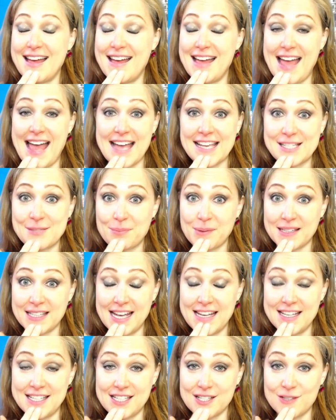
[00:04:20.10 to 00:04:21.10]

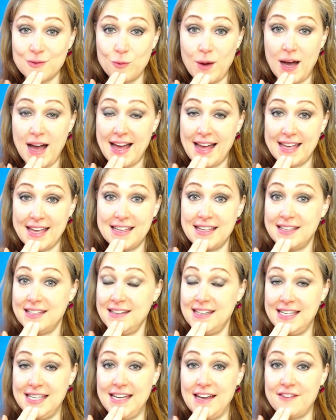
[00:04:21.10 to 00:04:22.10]
explanation why
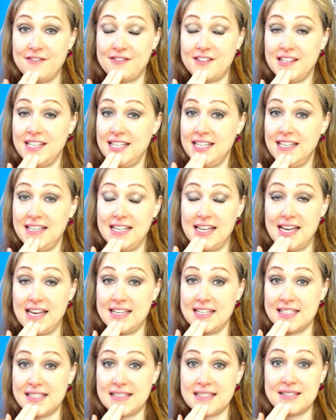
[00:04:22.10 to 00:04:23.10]
EFT
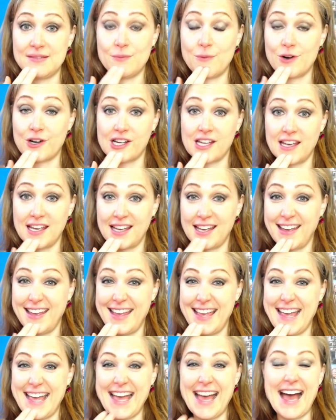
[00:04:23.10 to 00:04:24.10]
is working.
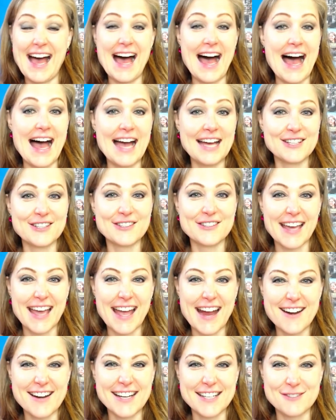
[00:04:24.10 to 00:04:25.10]
I don't
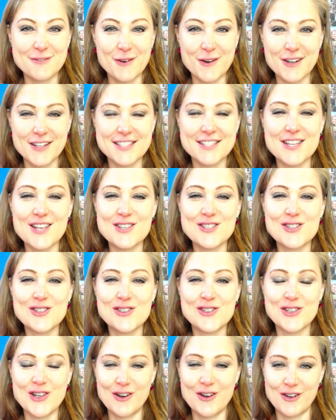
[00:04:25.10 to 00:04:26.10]
care, it works
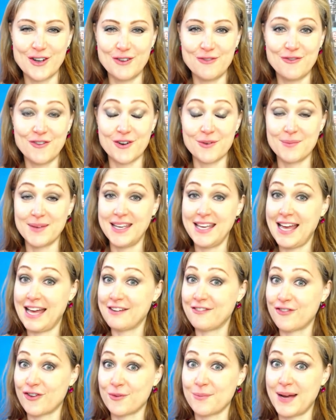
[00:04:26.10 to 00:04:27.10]
so good for me
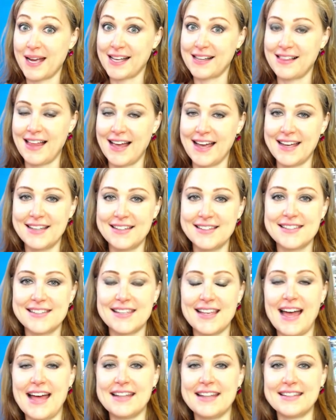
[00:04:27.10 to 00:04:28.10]
and for my clients.
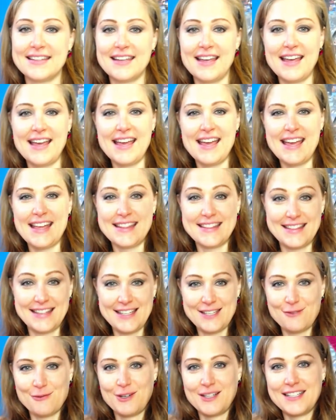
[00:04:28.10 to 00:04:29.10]
And
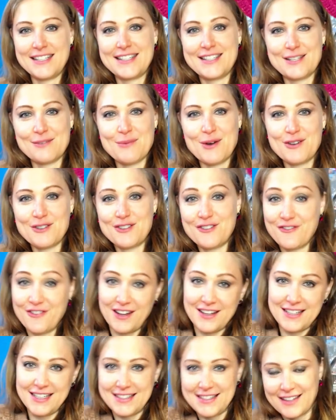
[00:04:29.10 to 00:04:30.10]
this one is the most
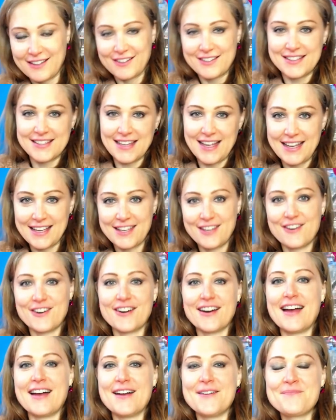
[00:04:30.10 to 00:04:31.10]
fun. It looks like you're
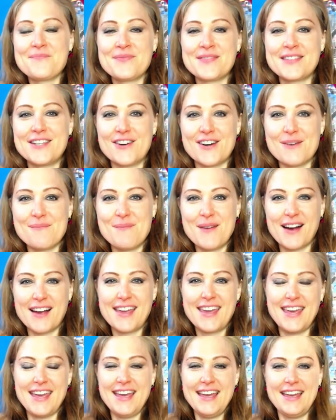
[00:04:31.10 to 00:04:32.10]
a
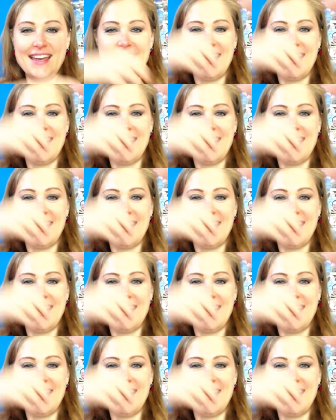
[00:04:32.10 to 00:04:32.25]
monkey,